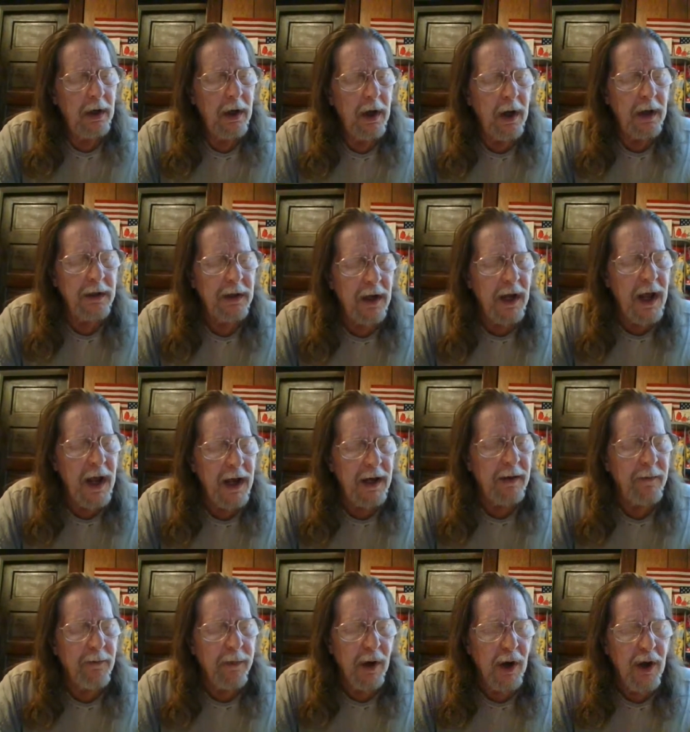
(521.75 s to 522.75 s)

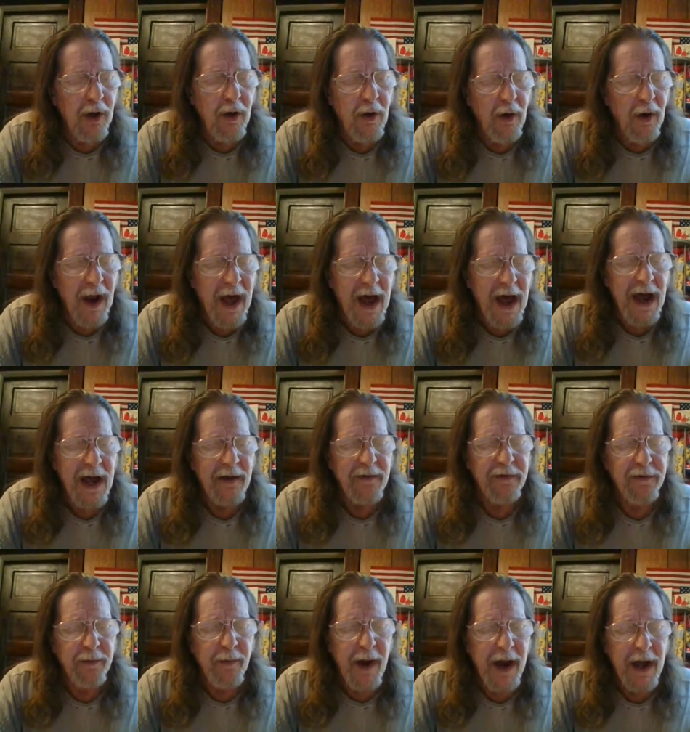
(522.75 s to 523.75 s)
Unlike Blue
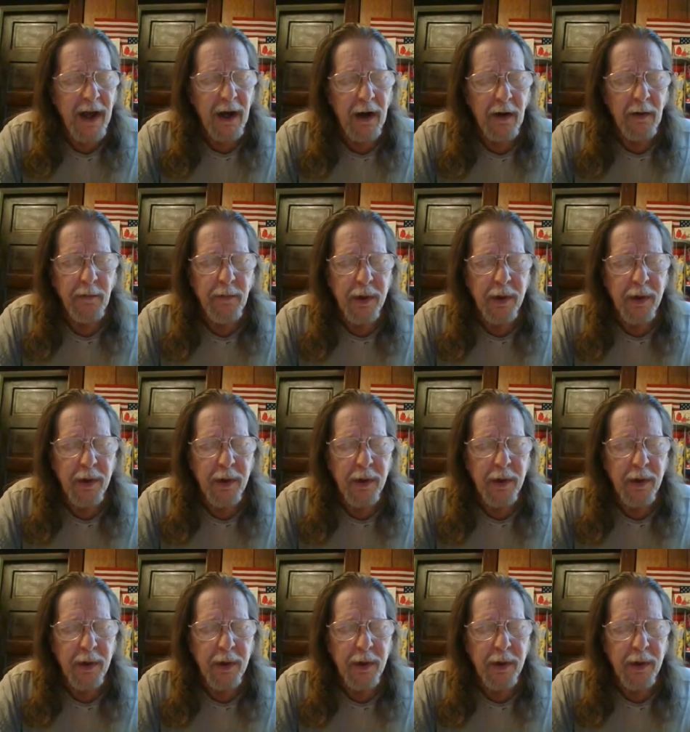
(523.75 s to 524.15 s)
Lives Matter.